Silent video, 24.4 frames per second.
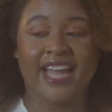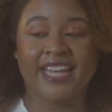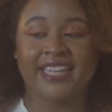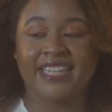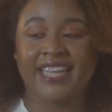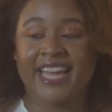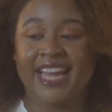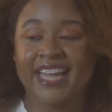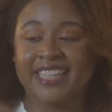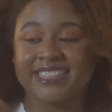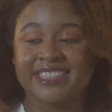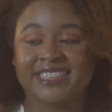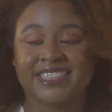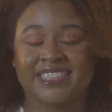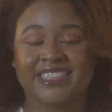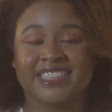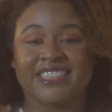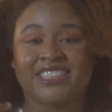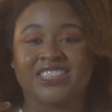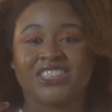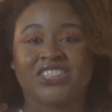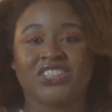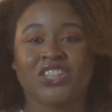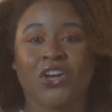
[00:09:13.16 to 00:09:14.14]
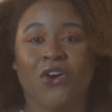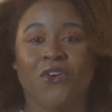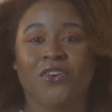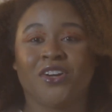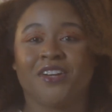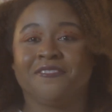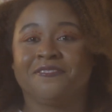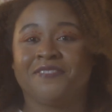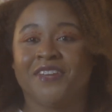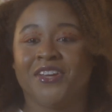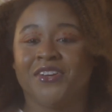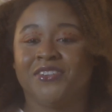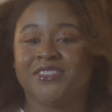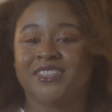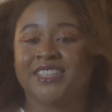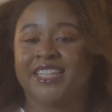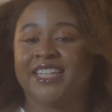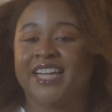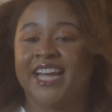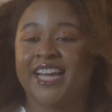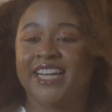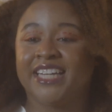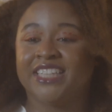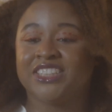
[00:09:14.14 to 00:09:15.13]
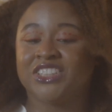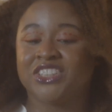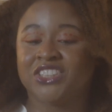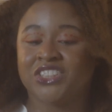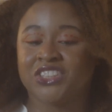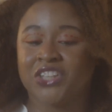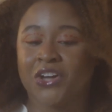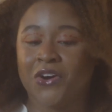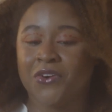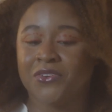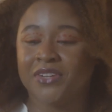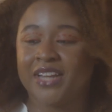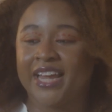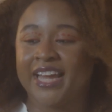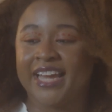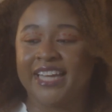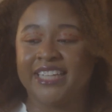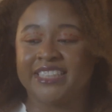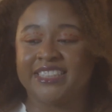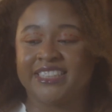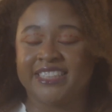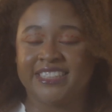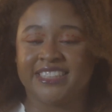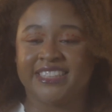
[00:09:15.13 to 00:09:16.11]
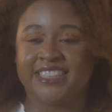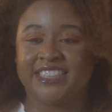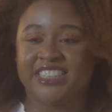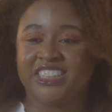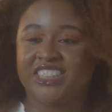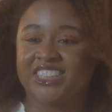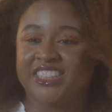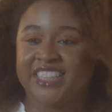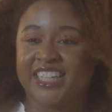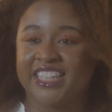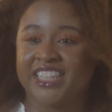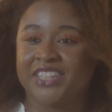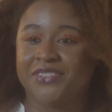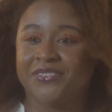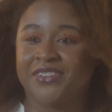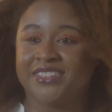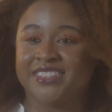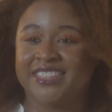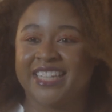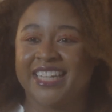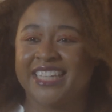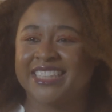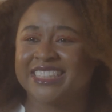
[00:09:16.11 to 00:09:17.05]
and it's just so confusing, and it's so like disingenuous,